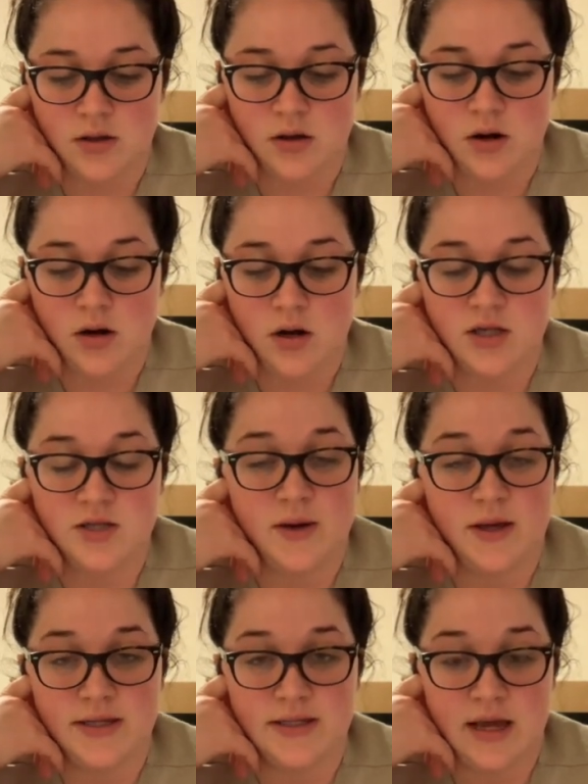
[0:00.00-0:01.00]
are caused
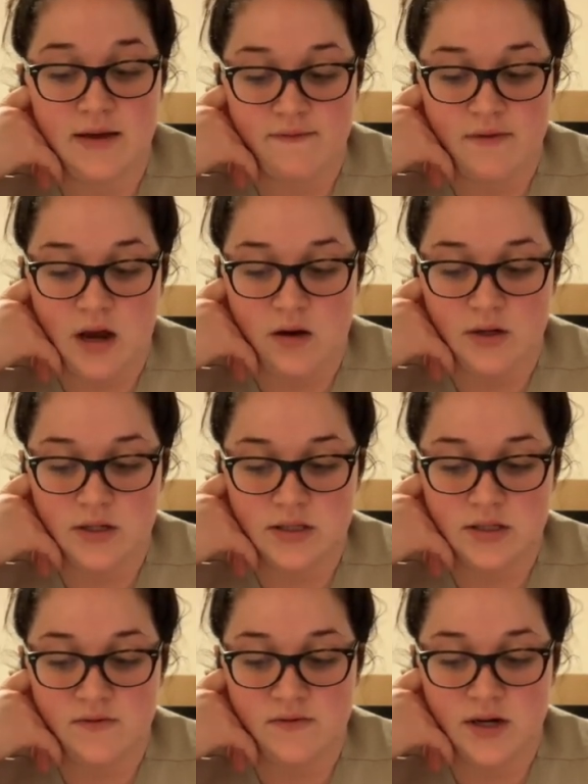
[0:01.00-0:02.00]
by the same virus,
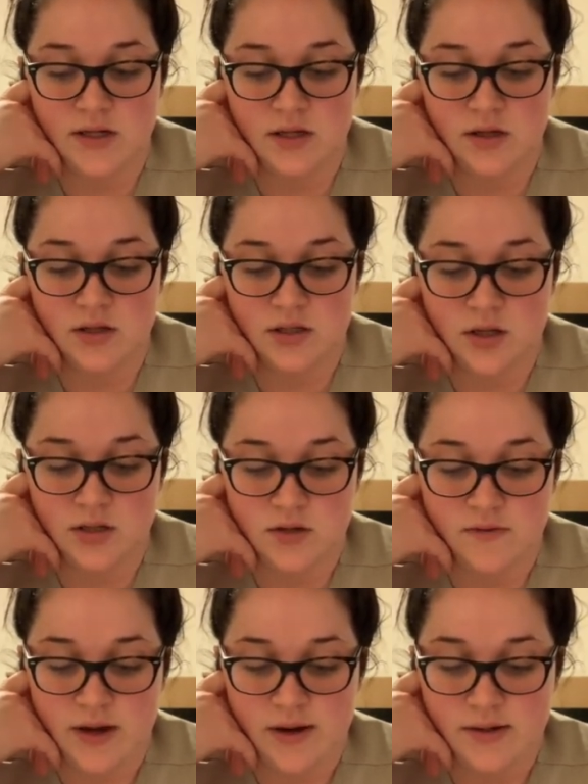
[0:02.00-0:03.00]
the varicella zoster
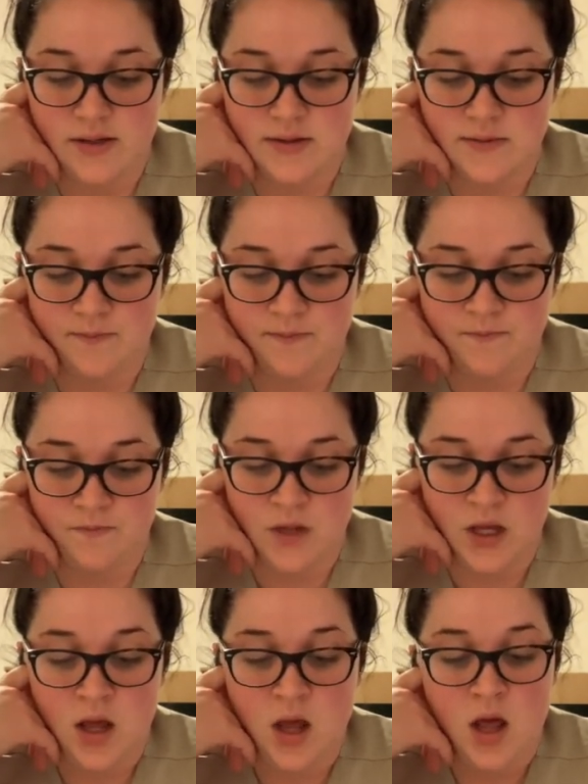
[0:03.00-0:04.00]
virus.
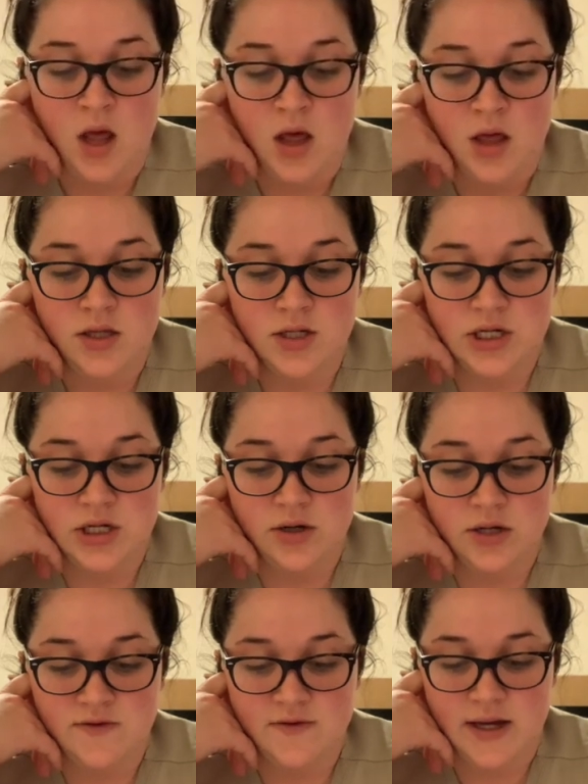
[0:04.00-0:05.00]
The
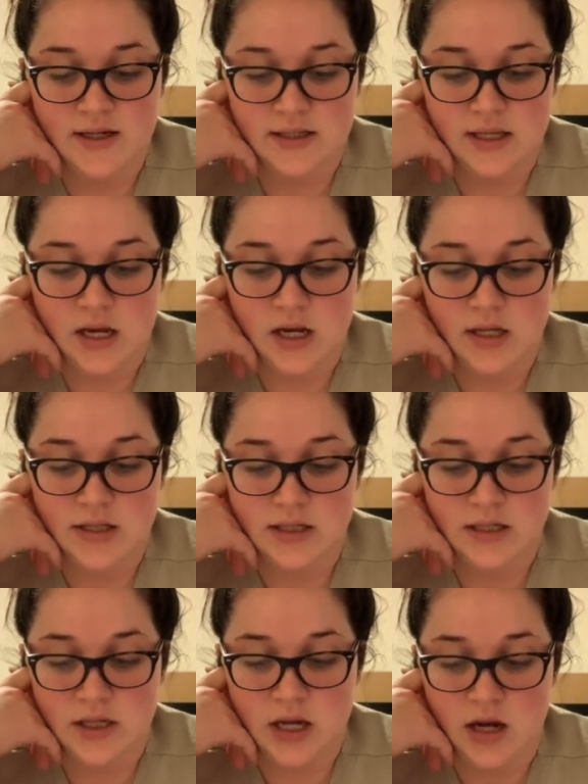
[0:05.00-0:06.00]
Shingrix vaccine is
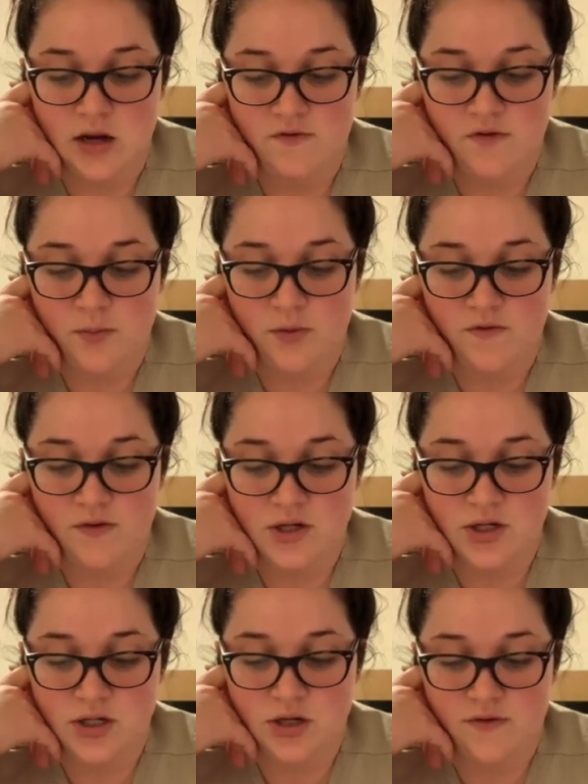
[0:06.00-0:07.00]
indicated for
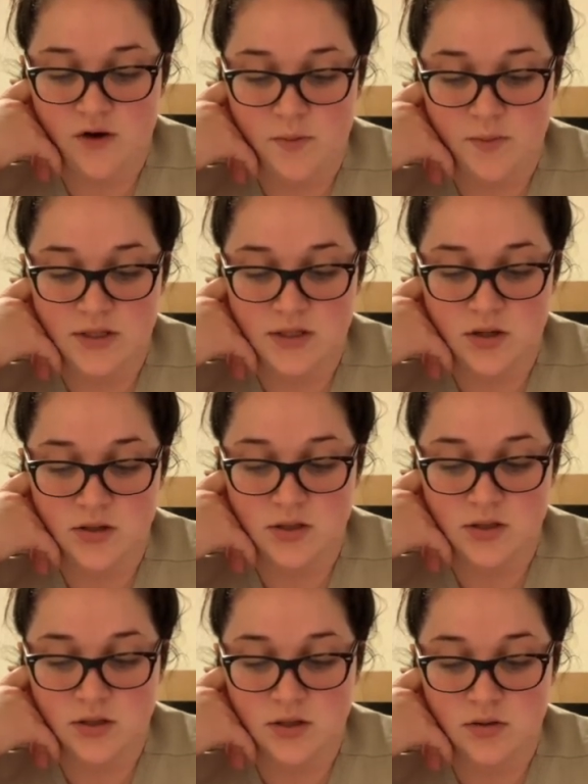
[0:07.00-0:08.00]
prevention of herpes
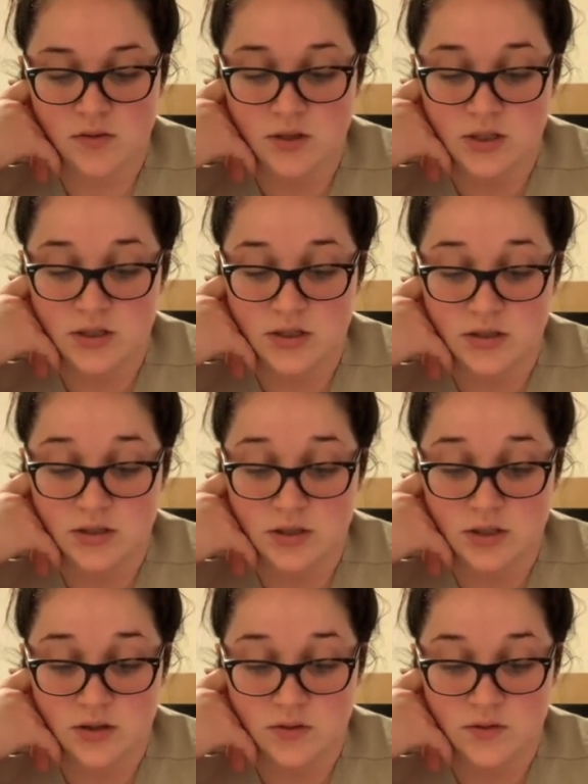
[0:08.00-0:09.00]
zoster, which is
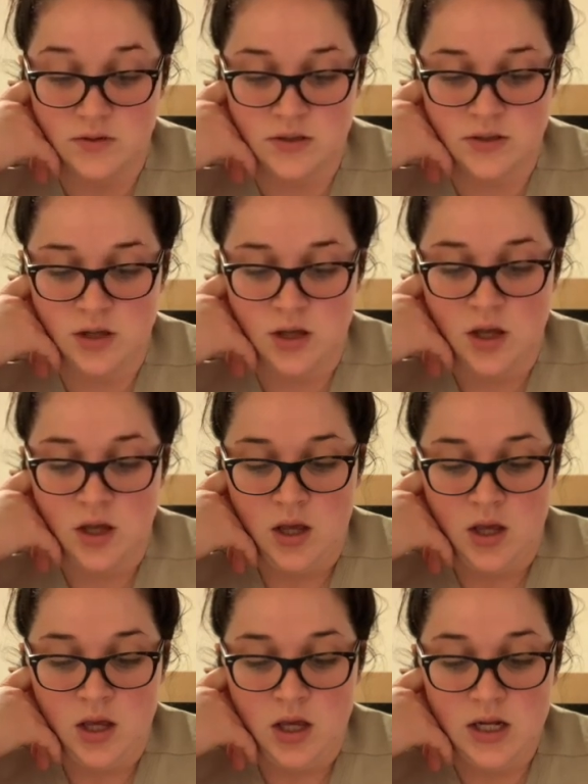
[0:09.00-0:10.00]
shingles,
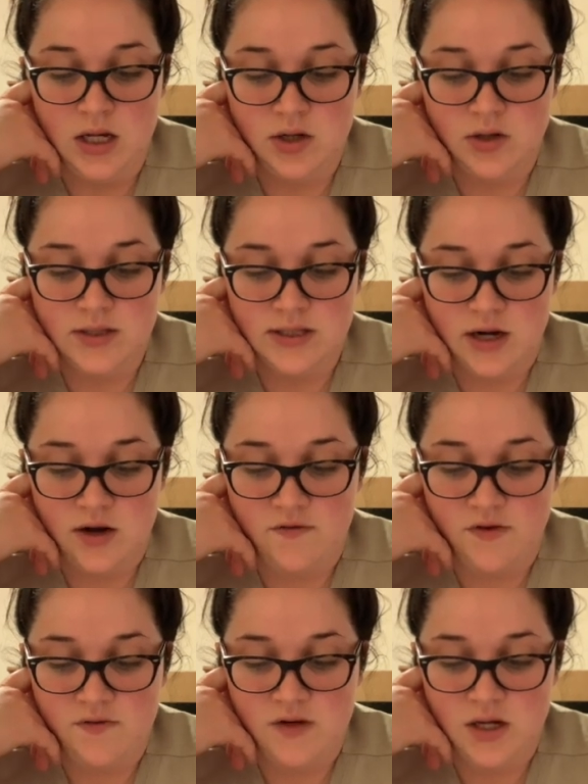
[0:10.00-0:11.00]
in adults that are
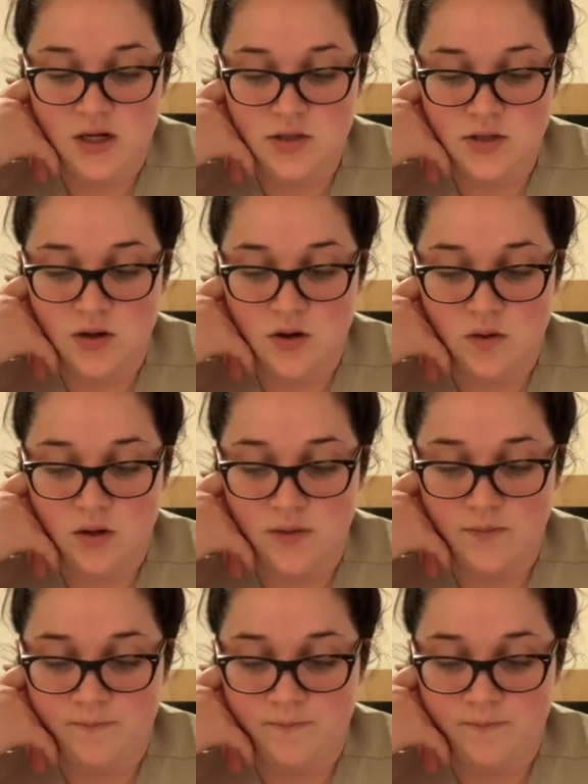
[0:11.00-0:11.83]
50 years or older.